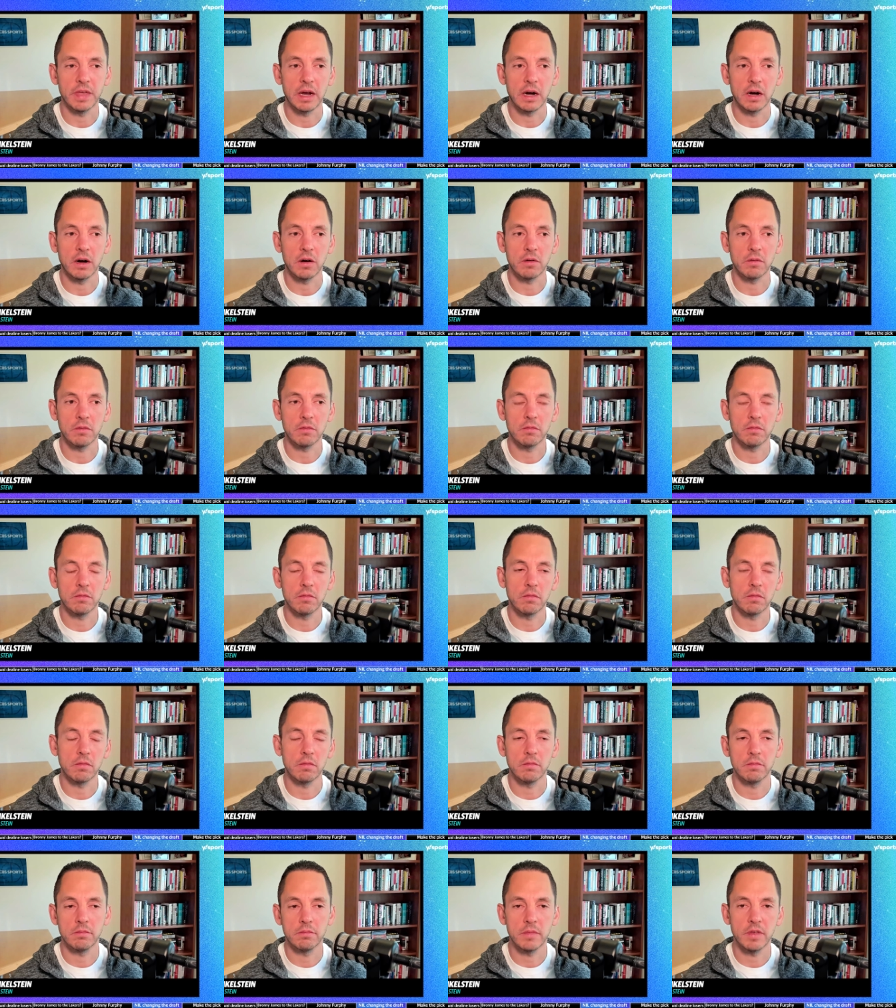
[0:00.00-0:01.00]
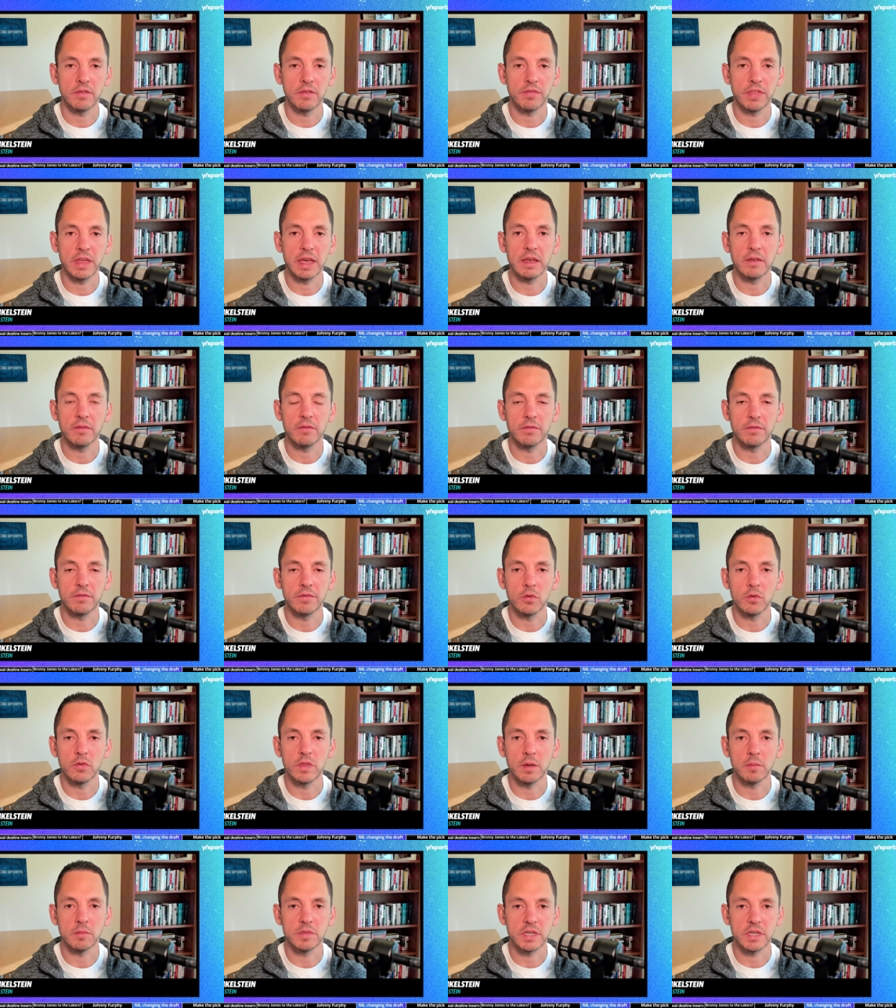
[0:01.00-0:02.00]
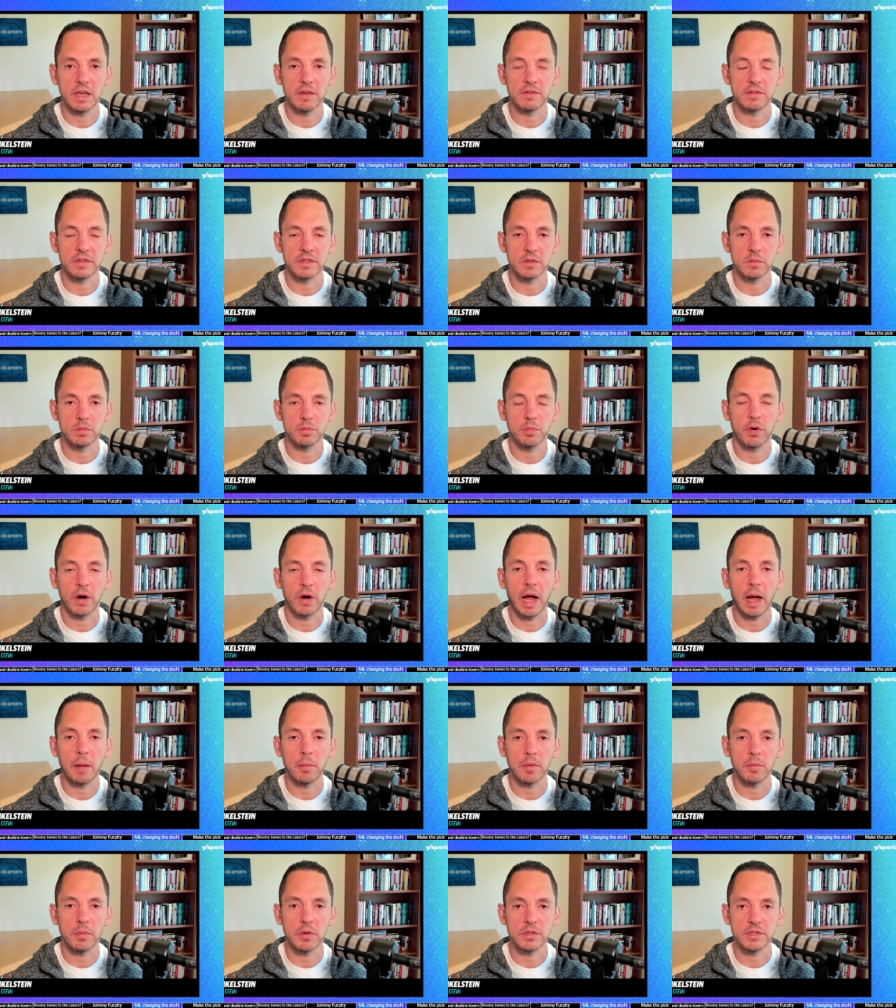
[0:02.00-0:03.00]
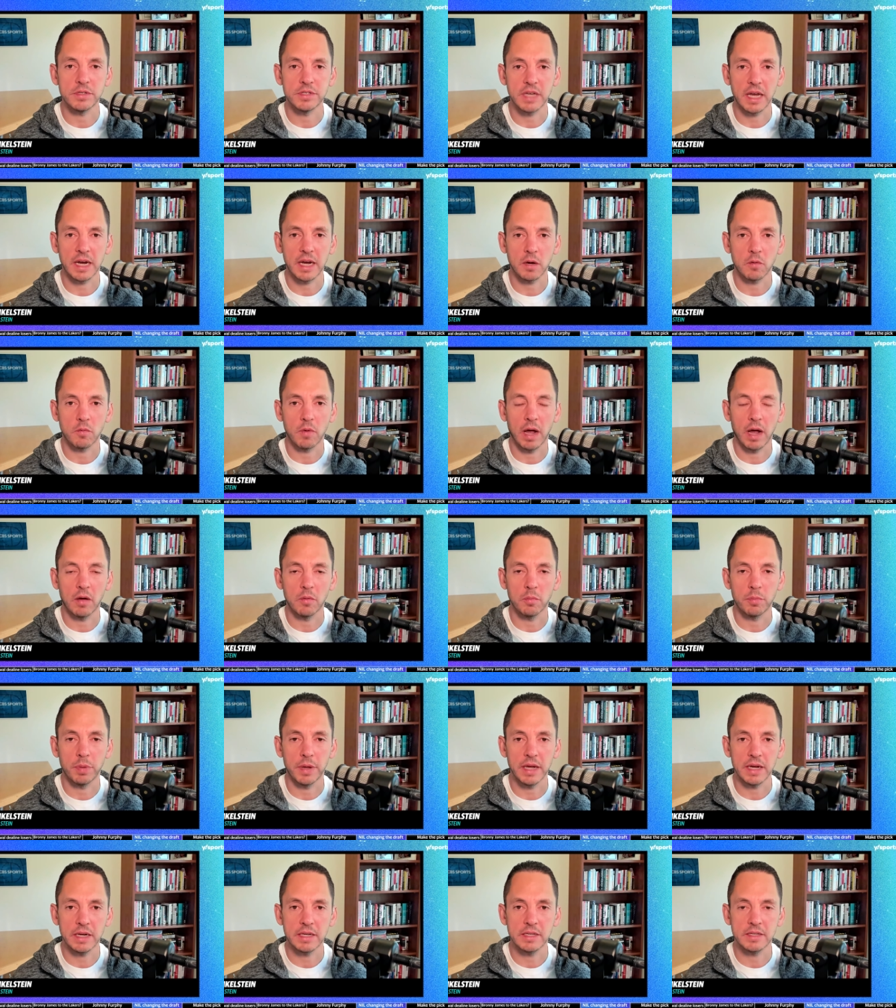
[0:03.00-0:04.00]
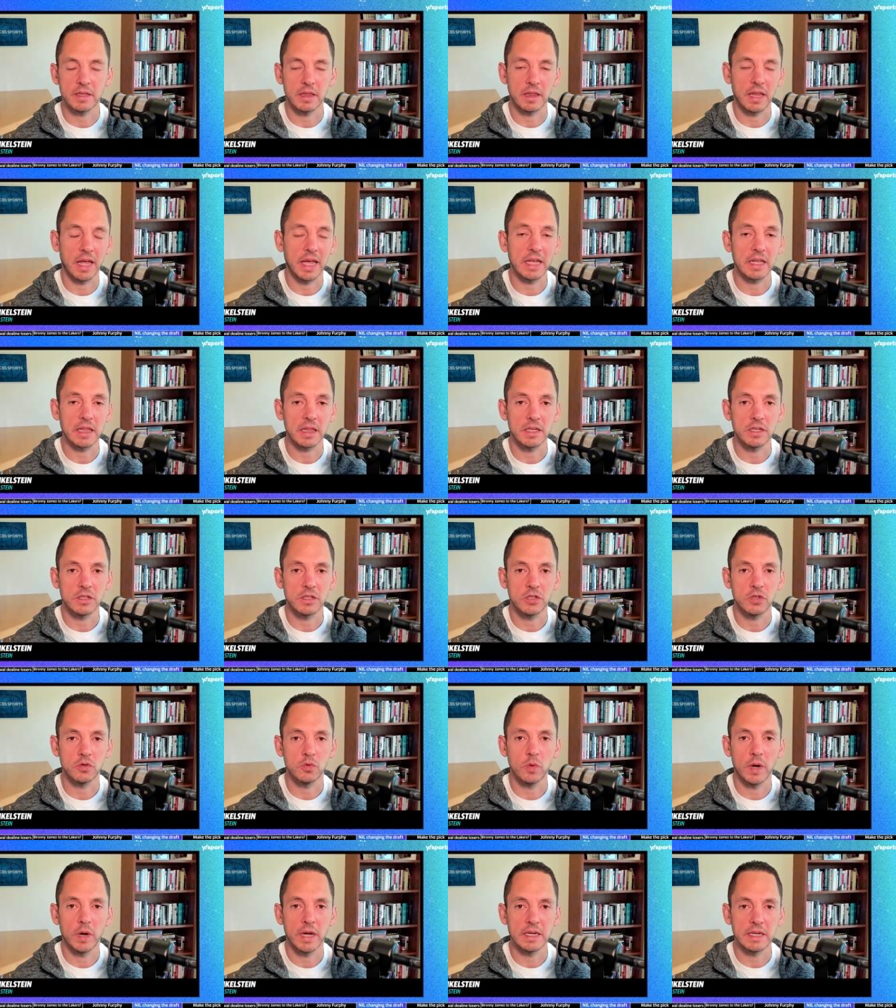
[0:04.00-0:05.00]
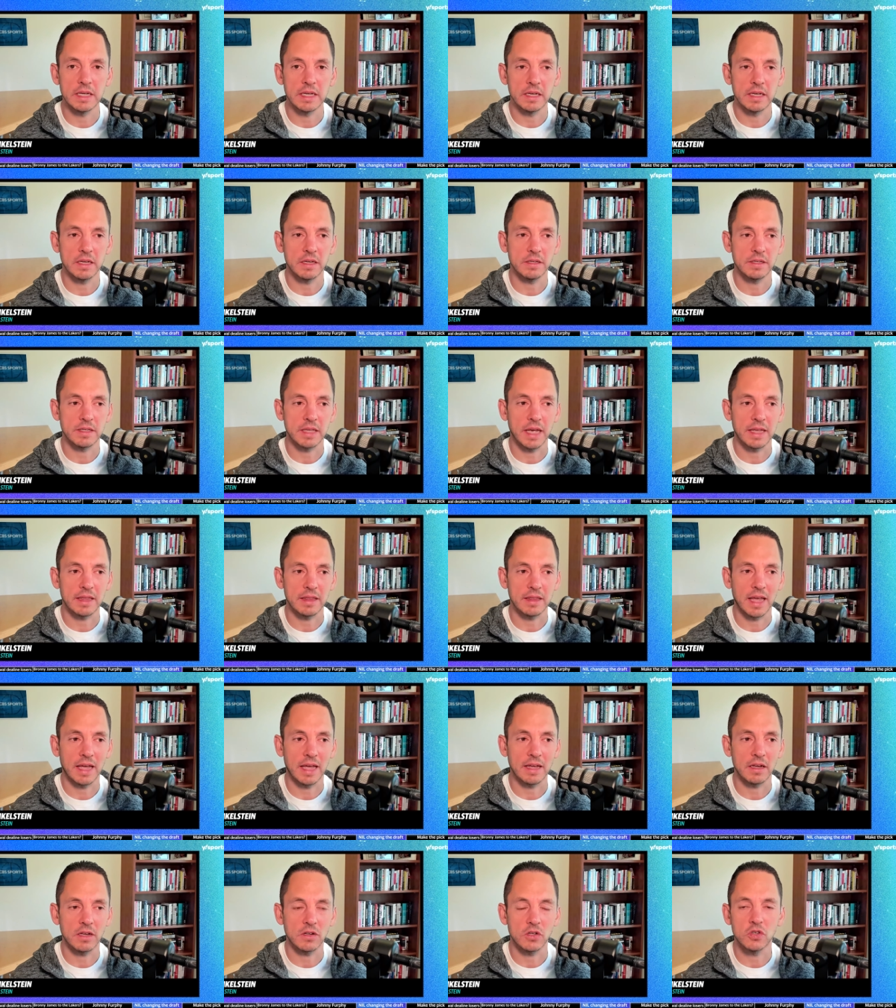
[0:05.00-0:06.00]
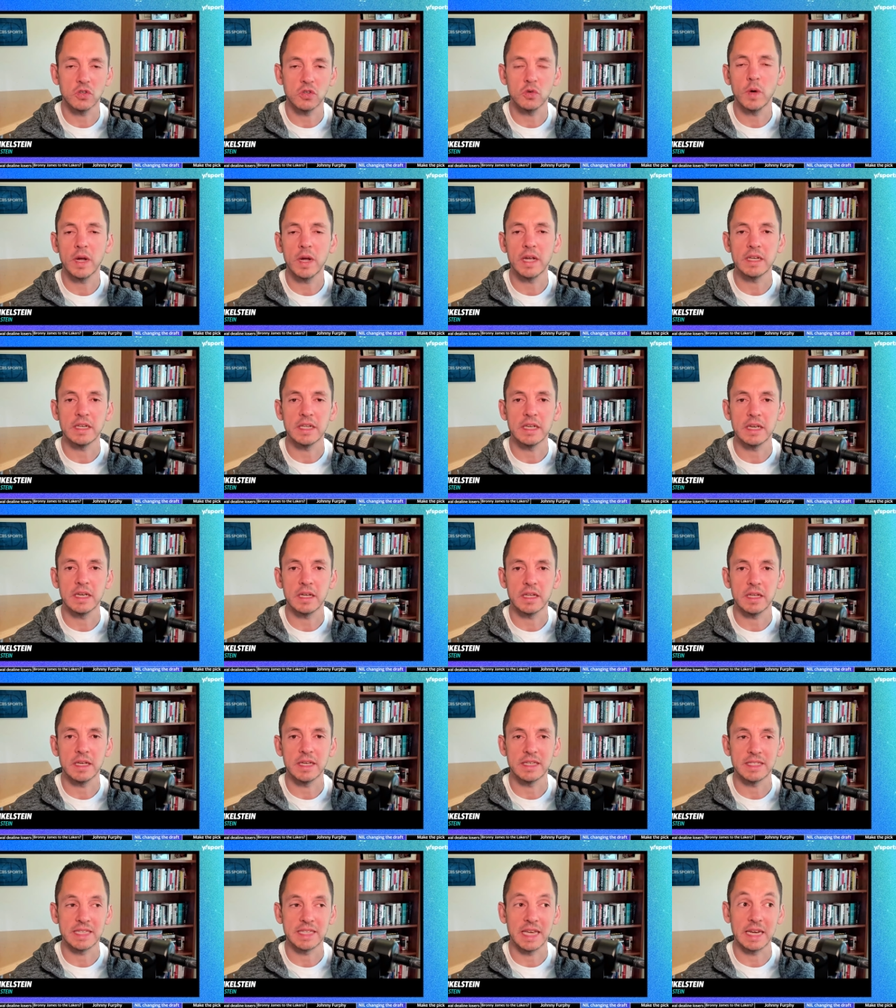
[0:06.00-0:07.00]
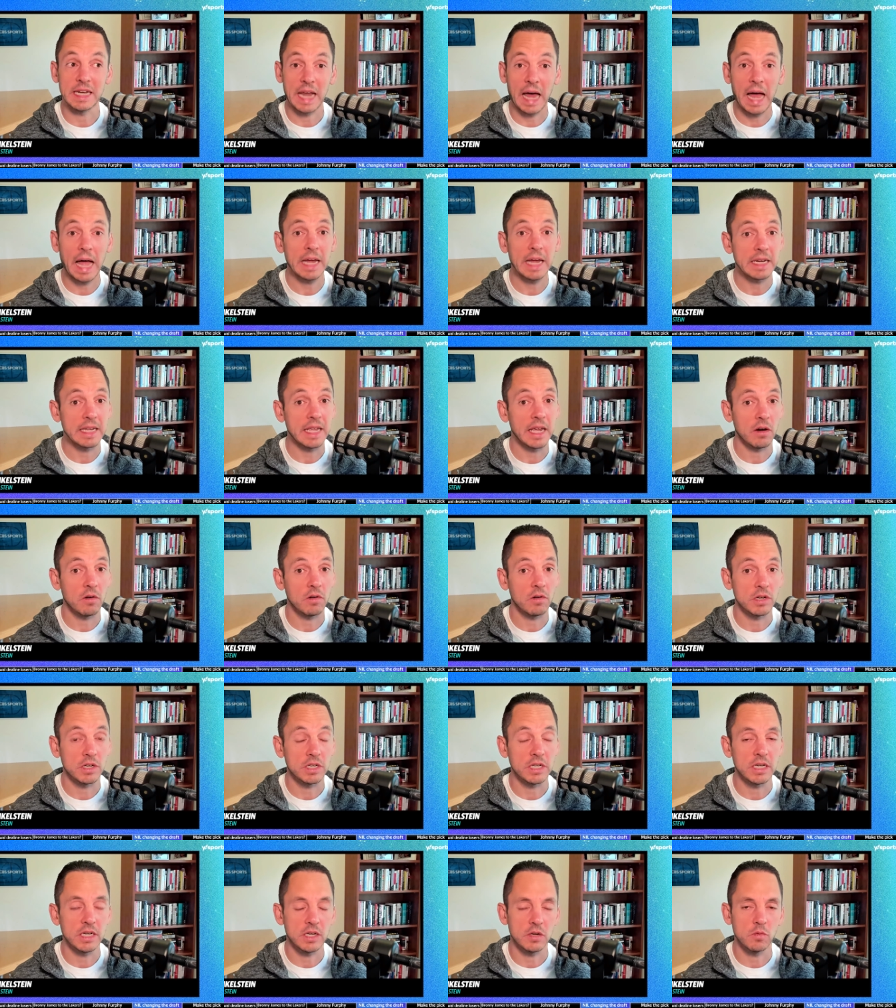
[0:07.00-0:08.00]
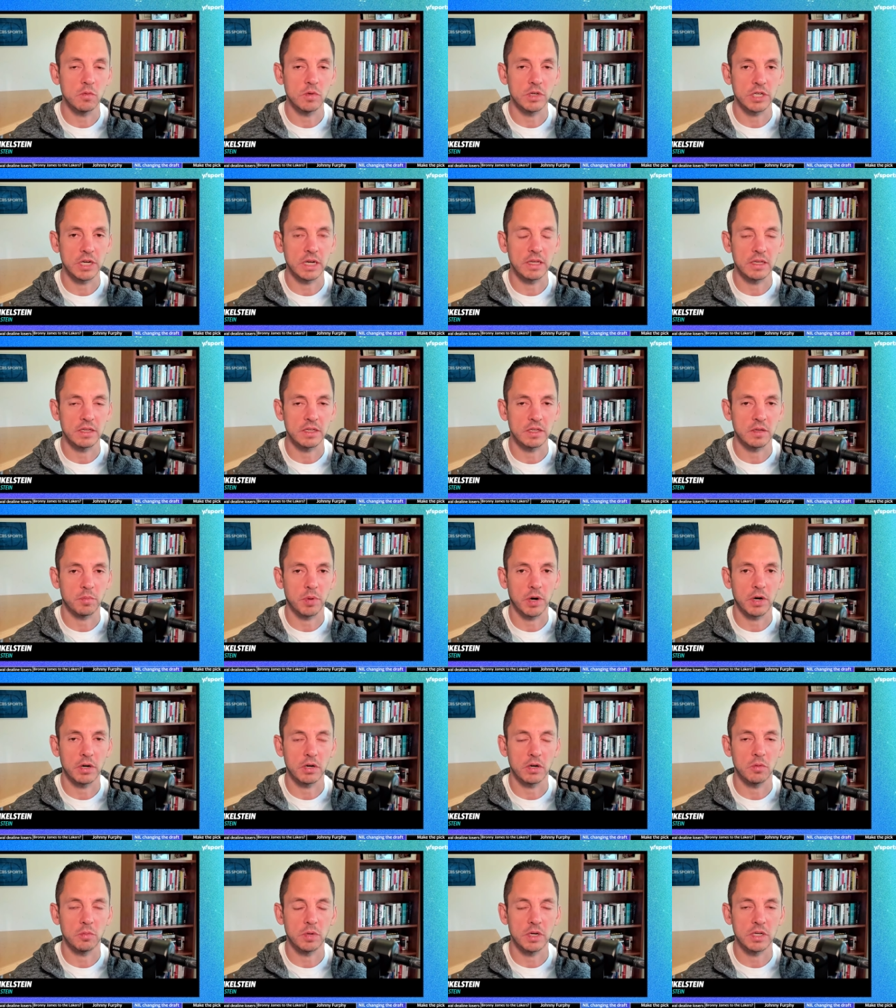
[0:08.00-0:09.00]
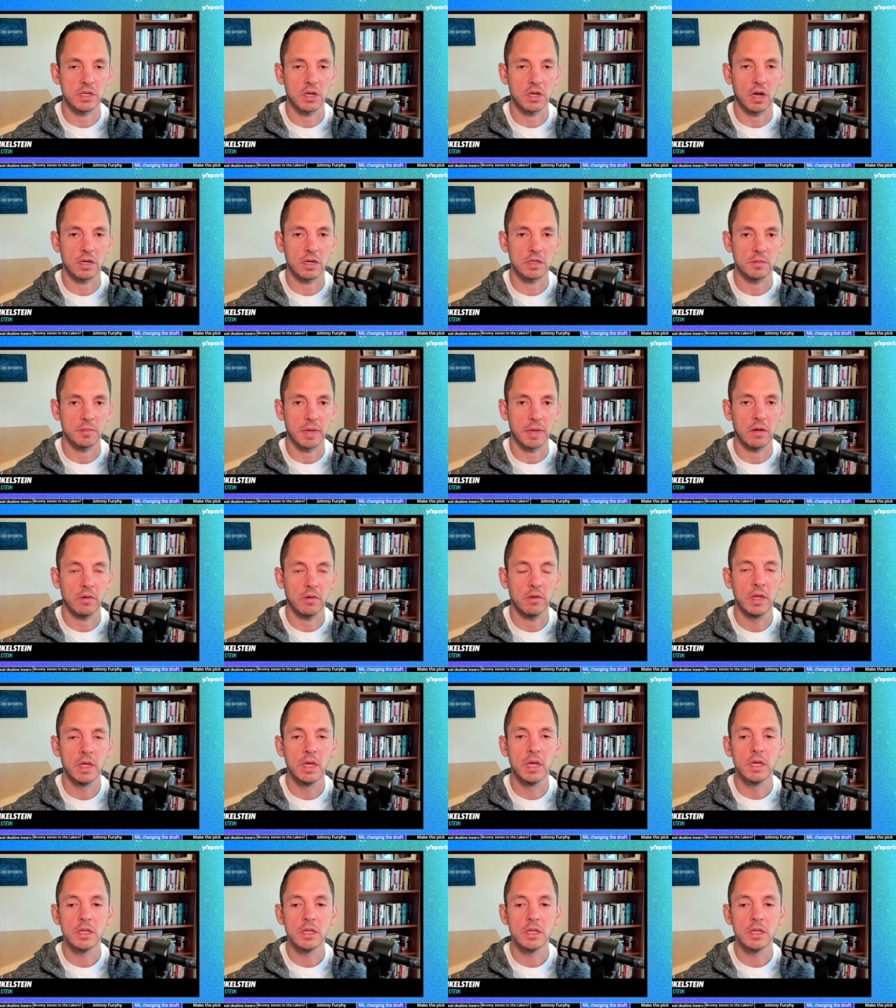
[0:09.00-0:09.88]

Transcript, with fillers: they view themselves as probable second round picks, the likely two-way deals, that a two-way deal is a non-guaranteed, which is the part nobody talks about,